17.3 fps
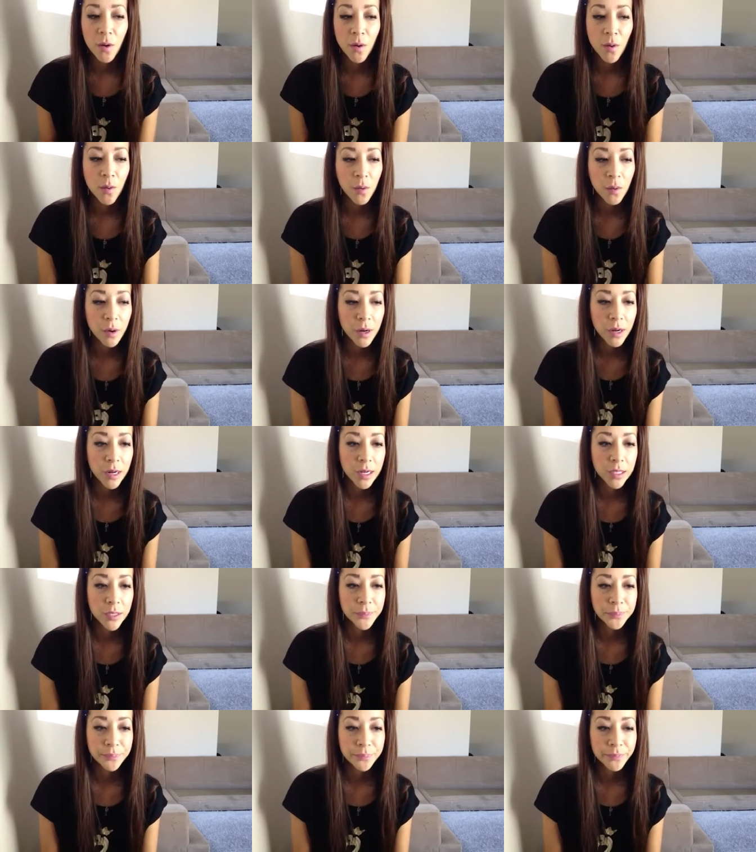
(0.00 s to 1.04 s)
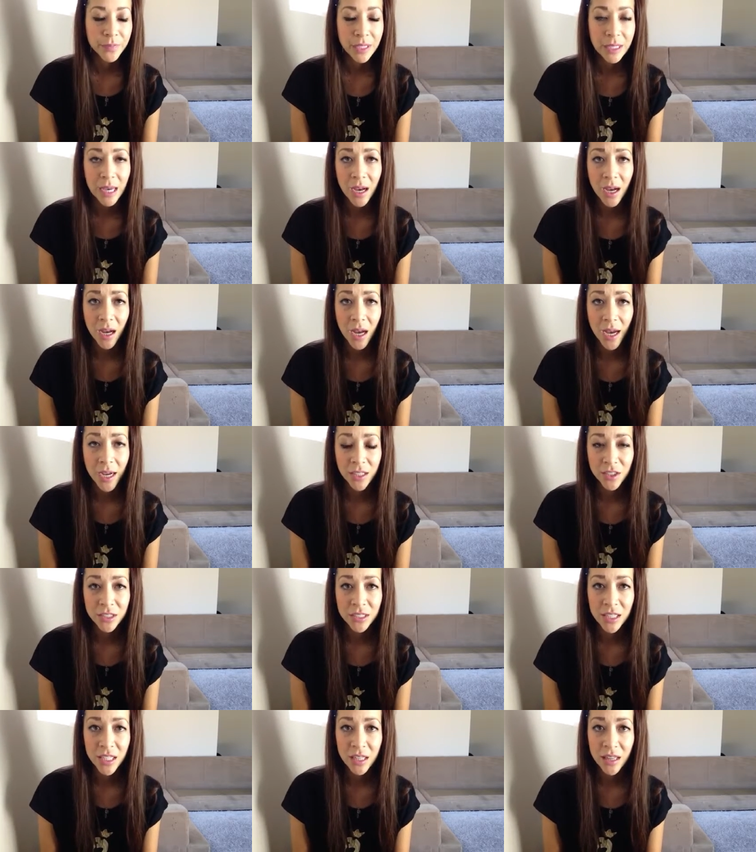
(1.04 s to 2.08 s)
Or yeah, I
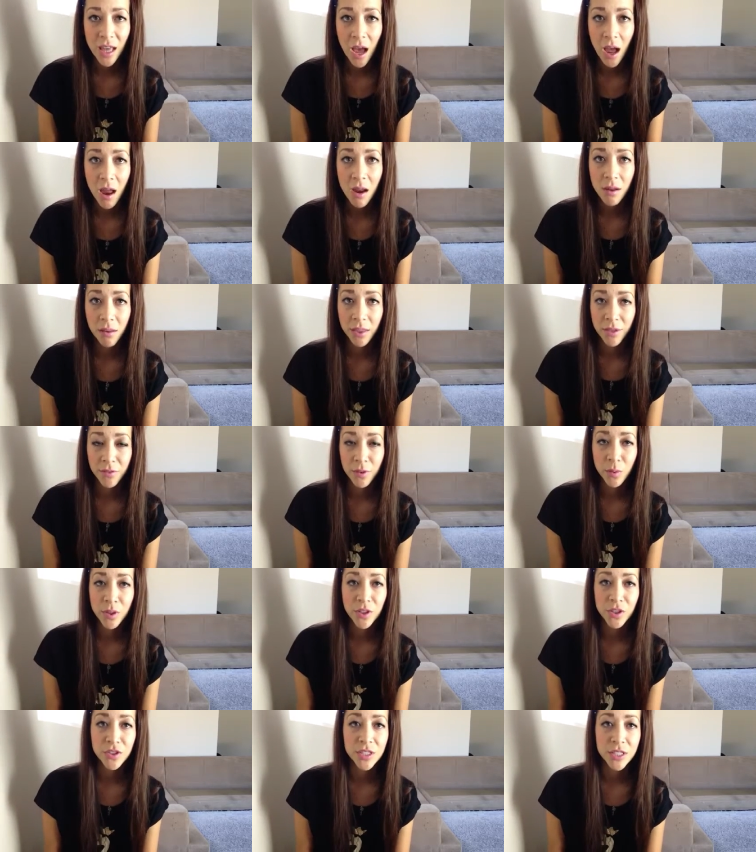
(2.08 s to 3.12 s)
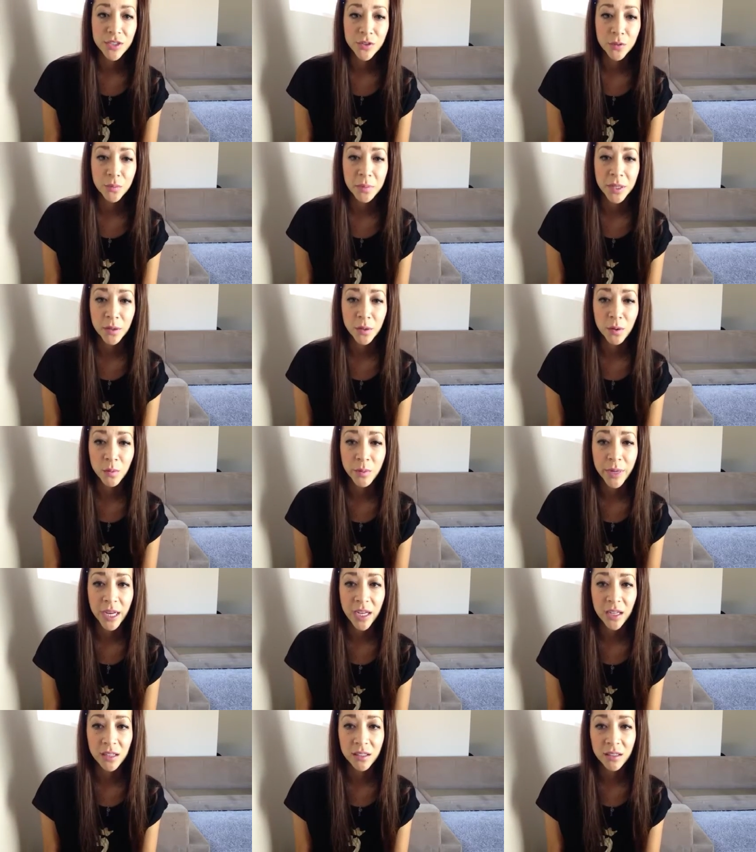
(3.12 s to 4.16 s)
just think that living with your sister would be a
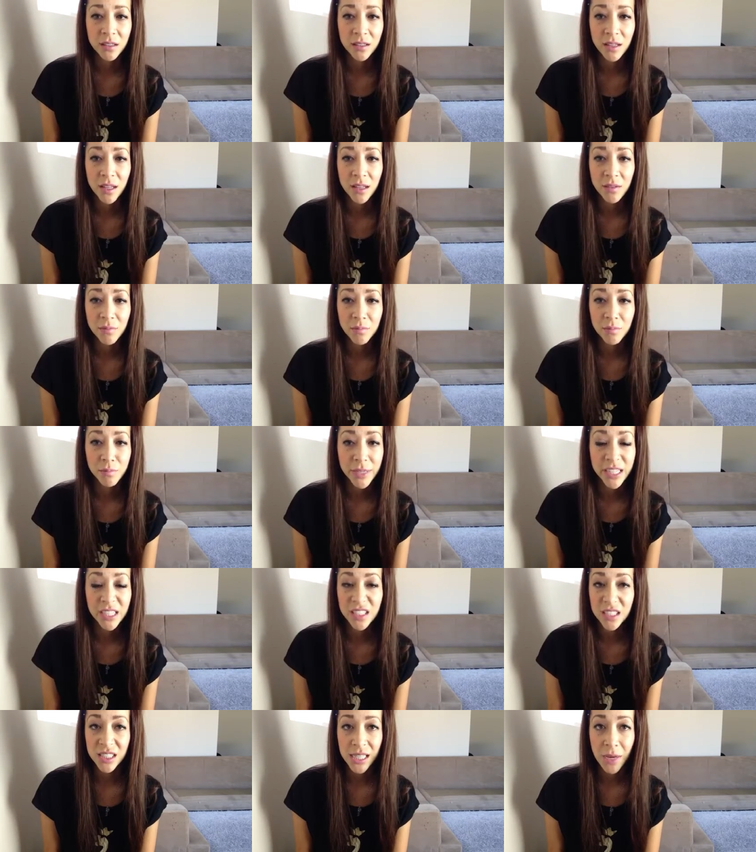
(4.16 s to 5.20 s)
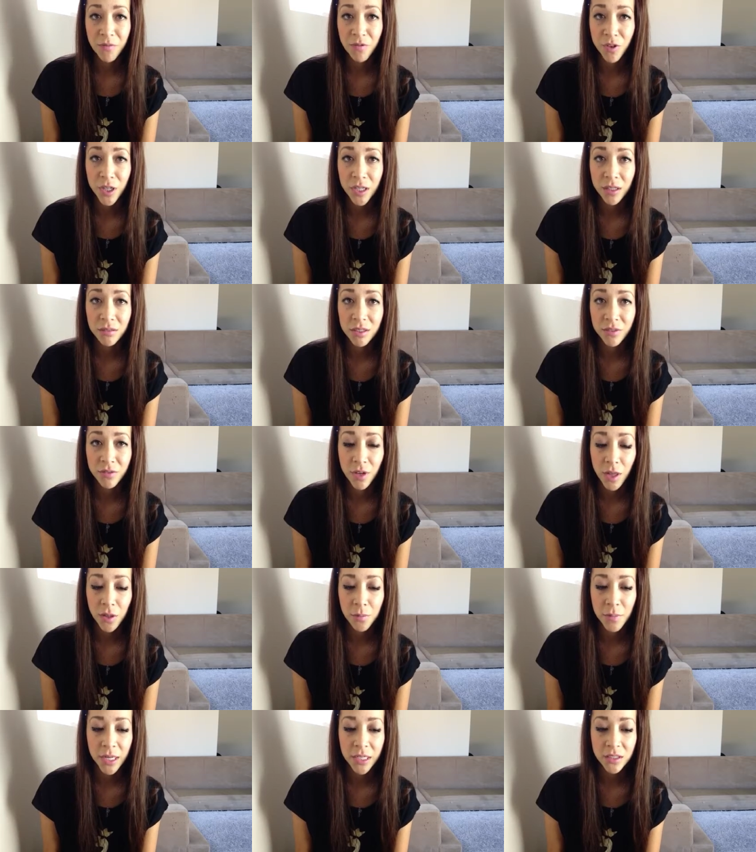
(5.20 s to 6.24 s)
great big step for you
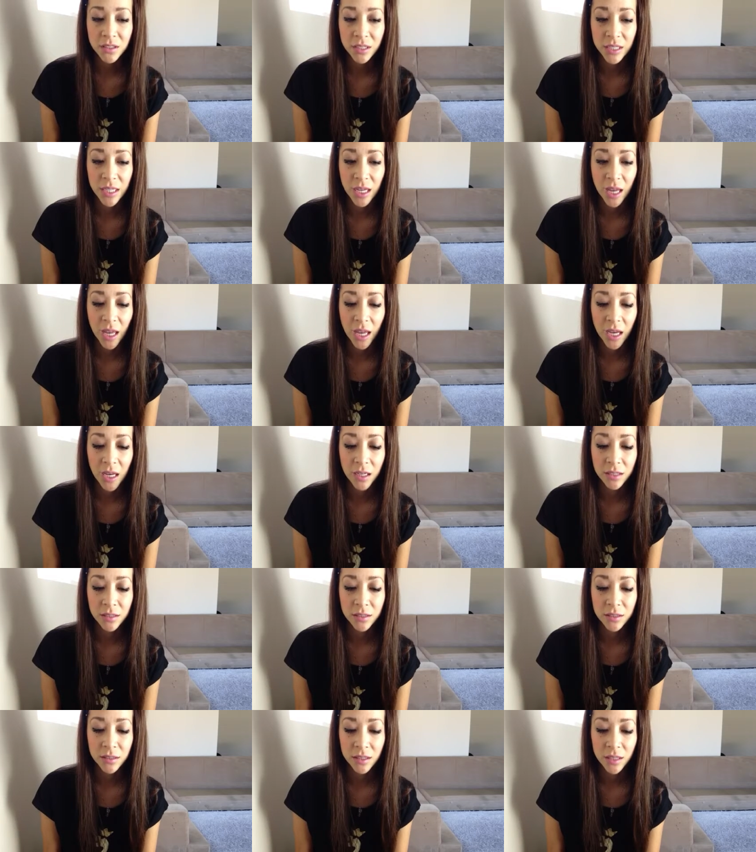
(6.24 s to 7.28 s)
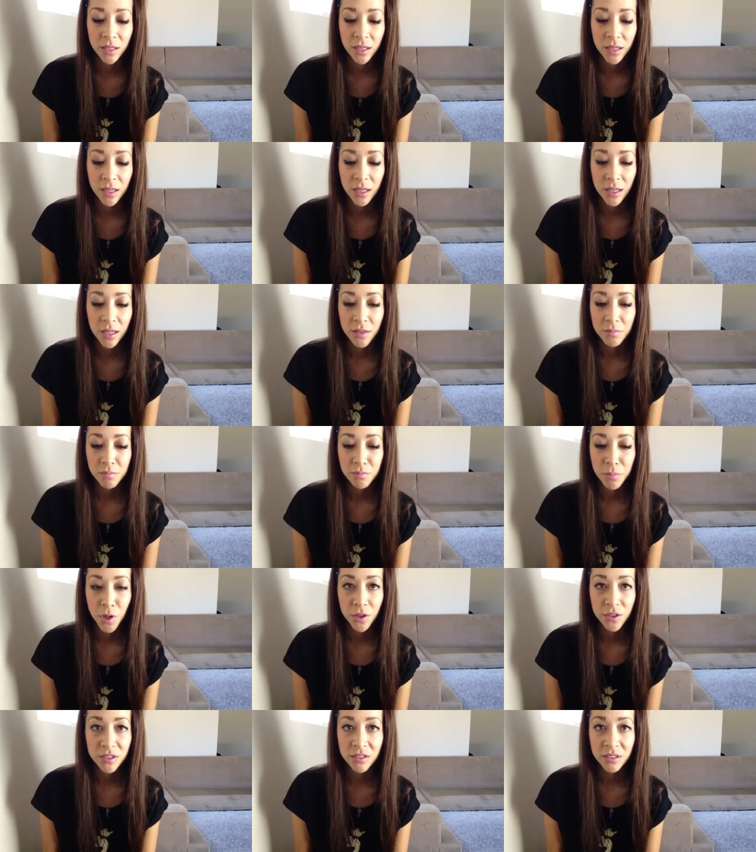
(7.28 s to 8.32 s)
developmentally and
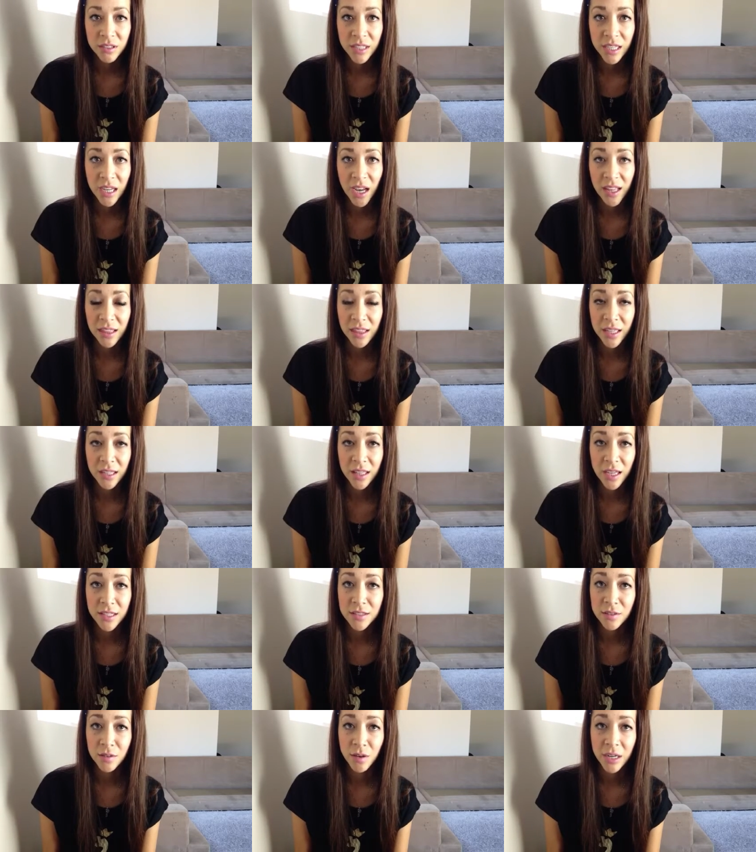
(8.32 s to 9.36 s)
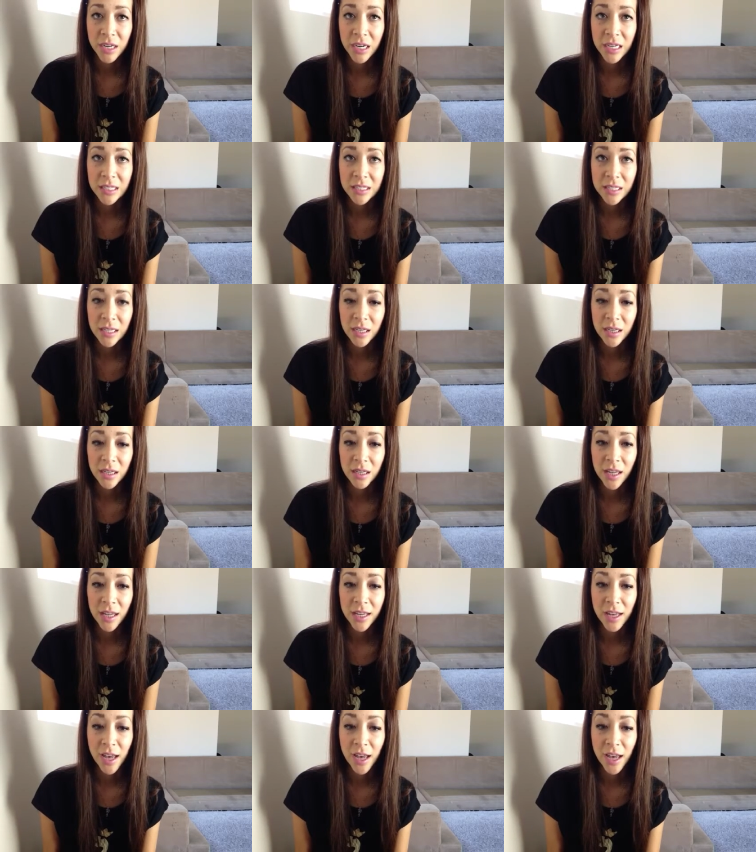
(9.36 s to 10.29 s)
personally I think that's a great idea.